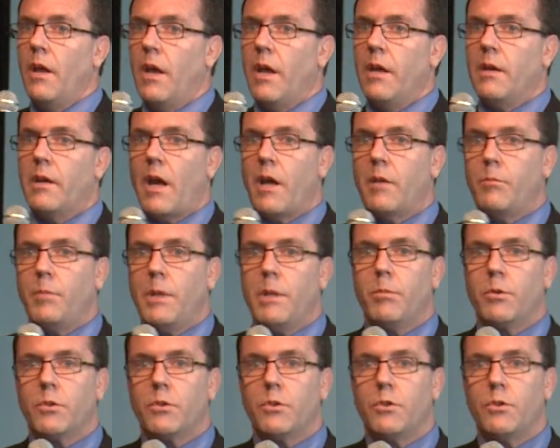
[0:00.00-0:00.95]
and guide
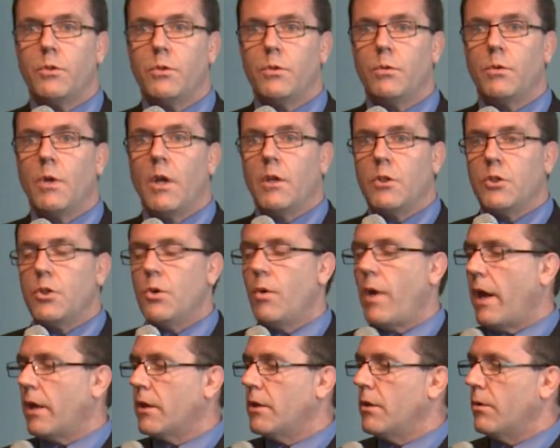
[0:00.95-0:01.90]
people to
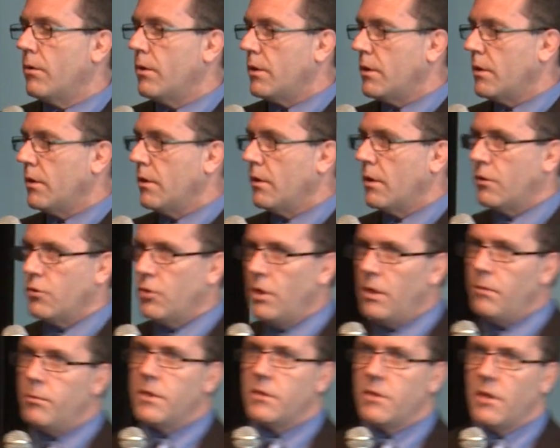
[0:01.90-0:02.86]
accurate
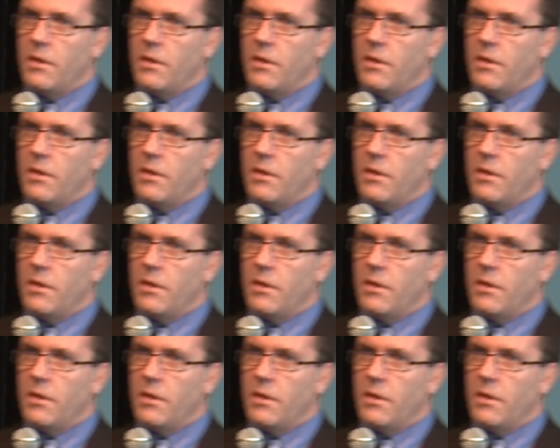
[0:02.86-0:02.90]
treatments,